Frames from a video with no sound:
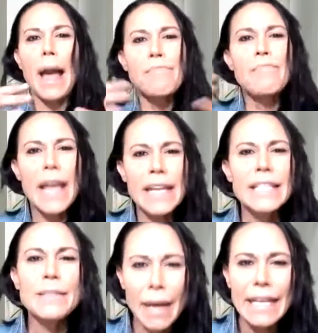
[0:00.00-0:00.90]
I
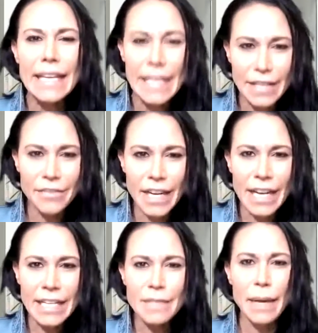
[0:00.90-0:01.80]
base my
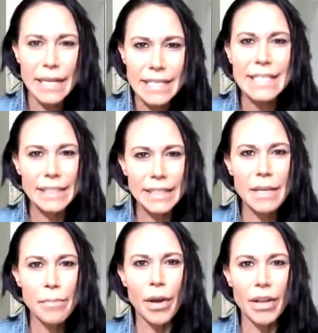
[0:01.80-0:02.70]
evenings, my
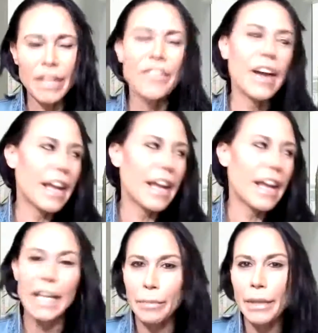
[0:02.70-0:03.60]
sleep on if I have to
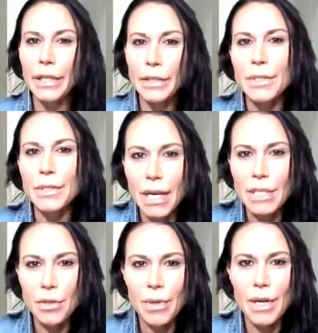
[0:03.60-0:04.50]
get up and use the
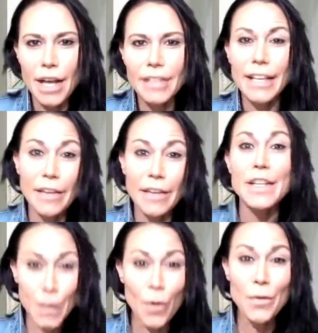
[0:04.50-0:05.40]
restroom or not. Like if I
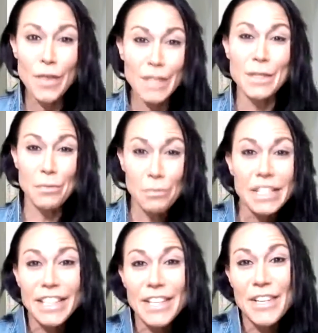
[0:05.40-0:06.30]
don't, then it's a
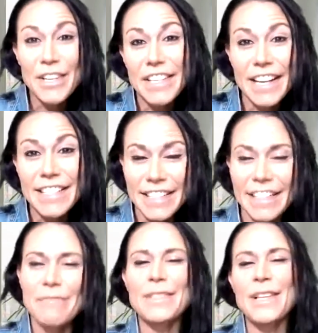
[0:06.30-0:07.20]
really good night's
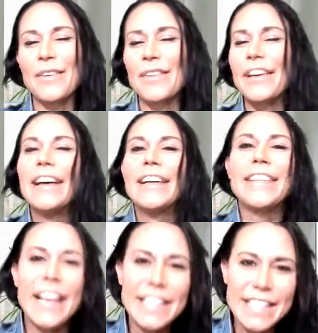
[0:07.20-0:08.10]
sleep. So
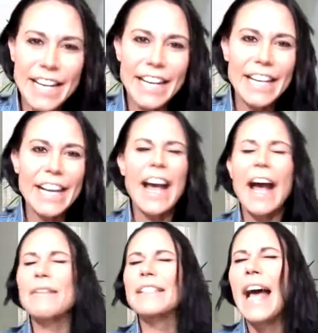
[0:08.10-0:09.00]
last night
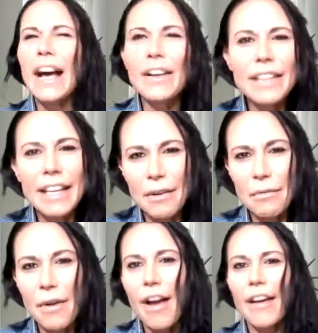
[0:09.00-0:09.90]
I was out like a
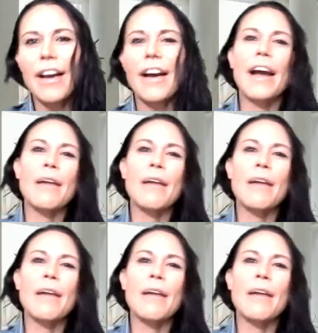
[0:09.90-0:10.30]
rock.